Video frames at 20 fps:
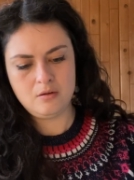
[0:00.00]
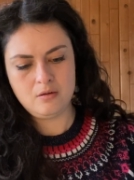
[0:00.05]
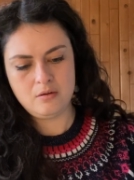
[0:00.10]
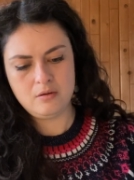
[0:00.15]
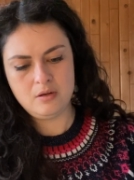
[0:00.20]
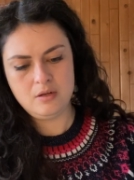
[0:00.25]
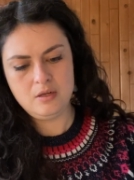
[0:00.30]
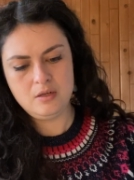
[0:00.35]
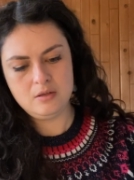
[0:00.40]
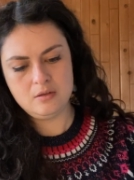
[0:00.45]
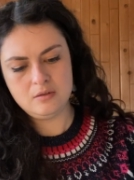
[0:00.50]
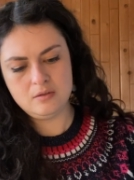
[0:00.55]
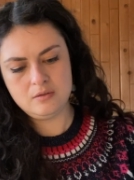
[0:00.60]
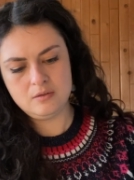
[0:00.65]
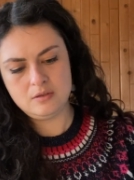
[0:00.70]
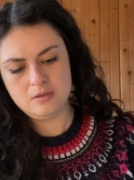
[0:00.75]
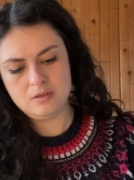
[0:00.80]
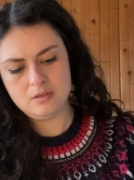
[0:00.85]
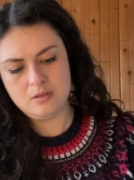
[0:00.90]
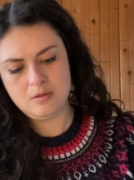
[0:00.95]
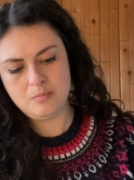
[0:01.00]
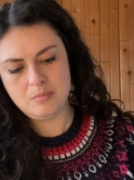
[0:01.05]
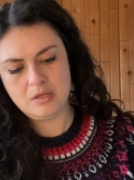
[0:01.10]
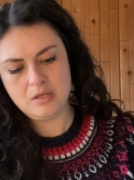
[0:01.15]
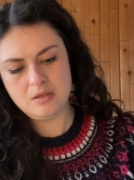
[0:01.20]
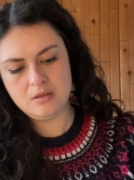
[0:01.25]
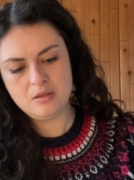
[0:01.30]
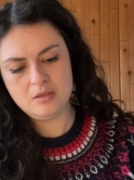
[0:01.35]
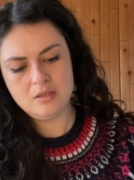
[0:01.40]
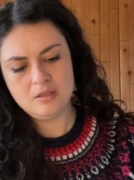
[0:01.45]
All right,
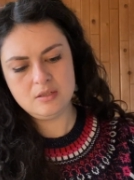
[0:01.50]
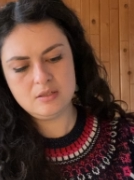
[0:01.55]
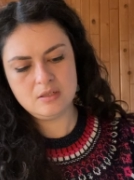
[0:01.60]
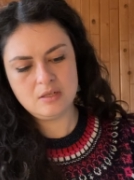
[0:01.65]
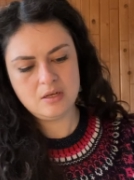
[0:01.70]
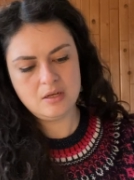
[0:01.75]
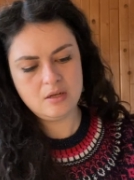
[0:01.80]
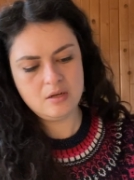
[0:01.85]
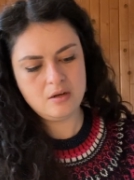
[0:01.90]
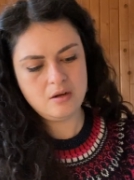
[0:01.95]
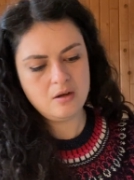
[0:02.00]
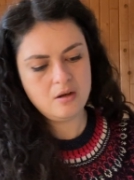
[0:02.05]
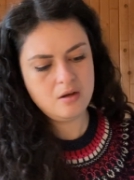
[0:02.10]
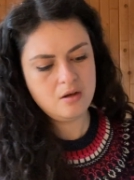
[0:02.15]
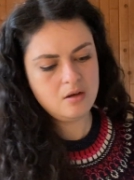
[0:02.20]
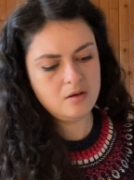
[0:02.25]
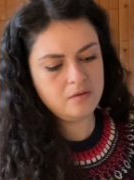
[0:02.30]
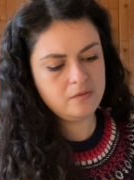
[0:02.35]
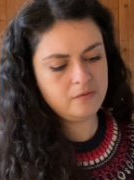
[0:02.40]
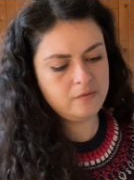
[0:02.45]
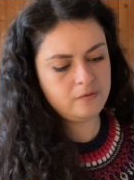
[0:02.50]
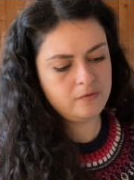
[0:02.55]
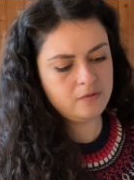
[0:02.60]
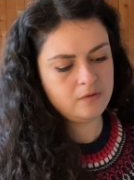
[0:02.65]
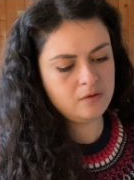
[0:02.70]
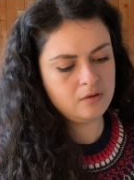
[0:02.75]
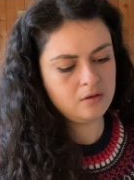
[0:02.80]
snipping this side off.